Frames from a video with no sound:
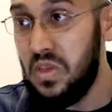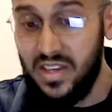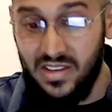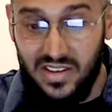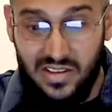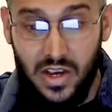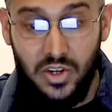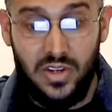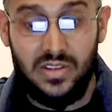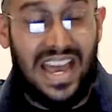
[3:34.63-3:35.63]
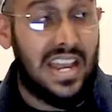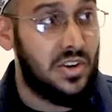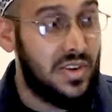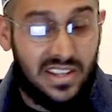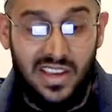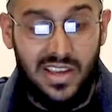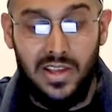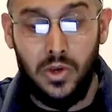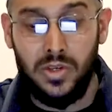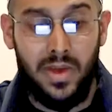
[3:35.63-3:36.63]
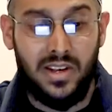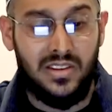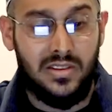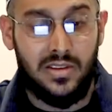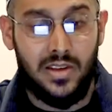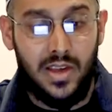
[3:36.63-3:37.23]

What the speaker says: these discussions and critiquing those matters?